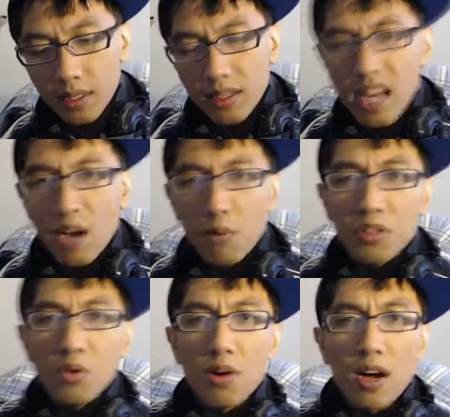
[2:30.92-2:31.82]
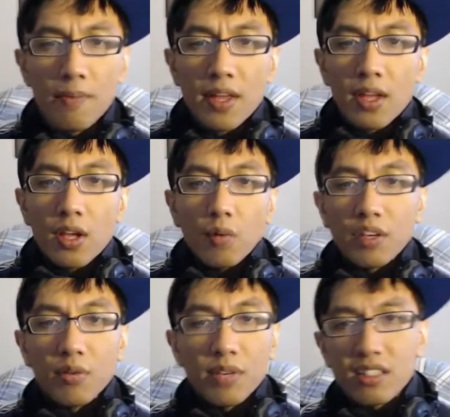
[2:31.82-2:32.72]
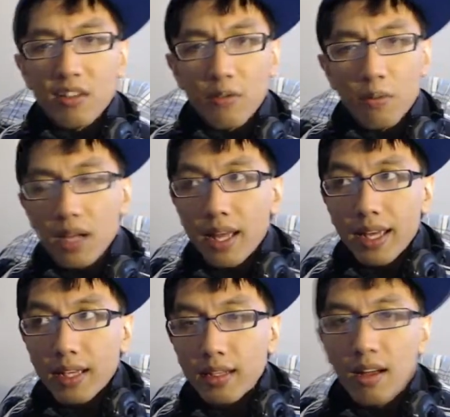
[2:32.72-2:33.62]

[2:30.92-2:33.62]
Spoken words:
Now when you read stuff about like